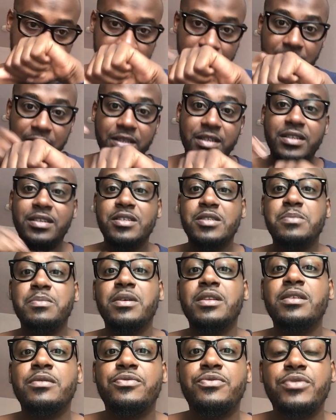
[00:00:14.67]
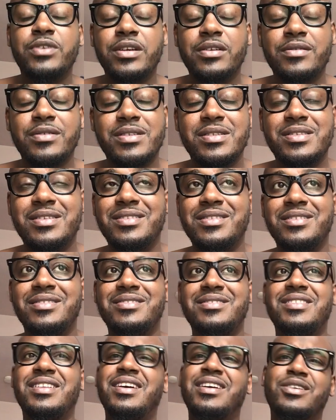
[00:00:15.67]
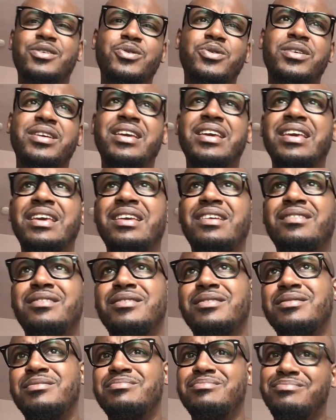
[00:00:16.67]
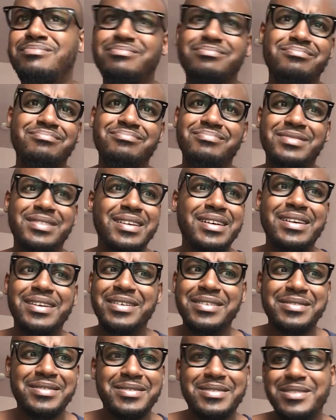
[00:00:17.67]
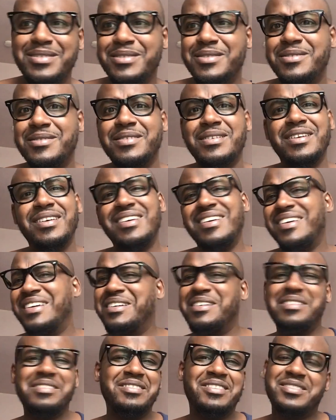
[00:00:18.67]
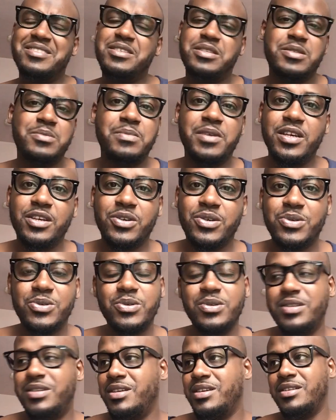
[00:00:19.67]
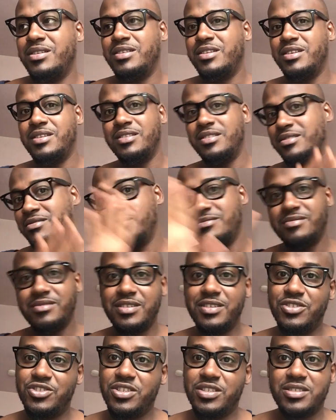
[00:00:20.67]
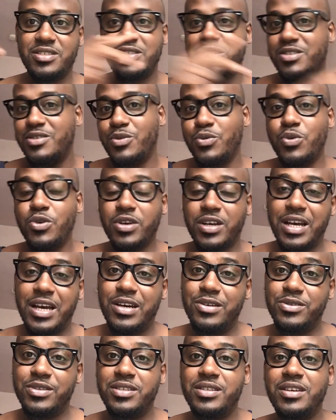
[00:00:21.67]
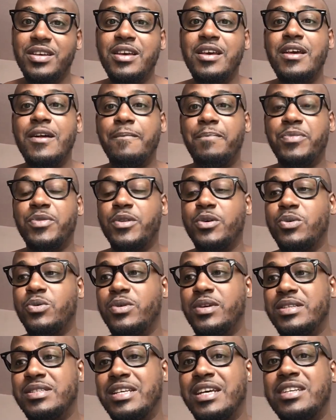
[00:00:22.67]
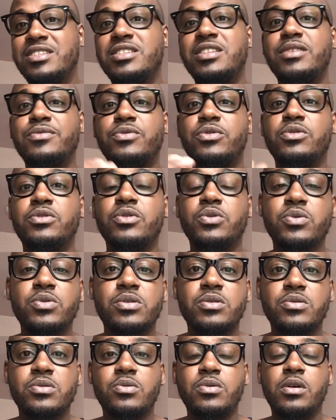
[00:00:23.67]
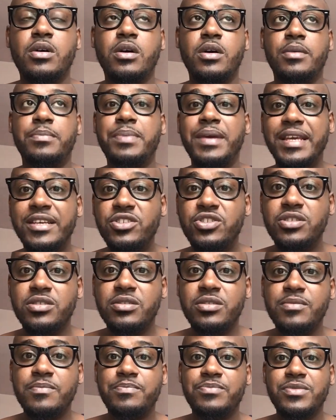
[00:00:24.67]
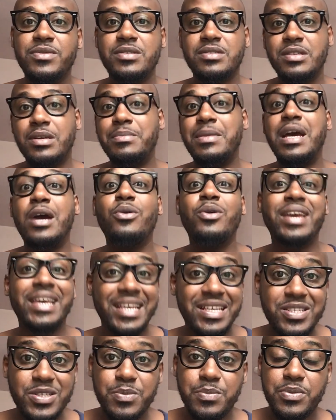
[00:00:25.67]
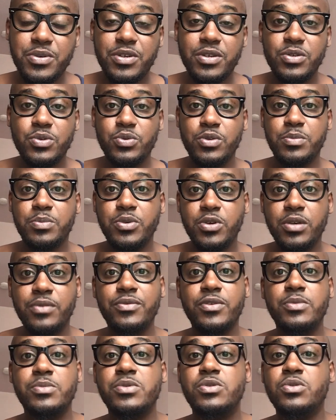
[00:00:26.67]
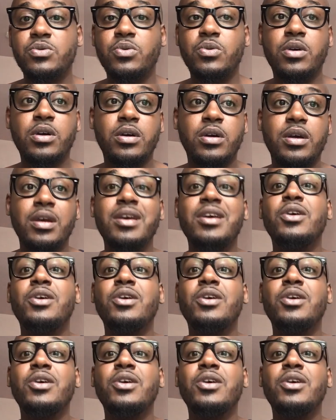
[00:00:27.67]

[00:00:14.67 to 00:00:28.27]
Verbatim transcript: and then they smell a fragrance and then it's like, okay, um, yeah, it's, uh, it doesn't smell good and then they just walk out. No, it's actually for those who are patient, somehow expert with perfumes, who are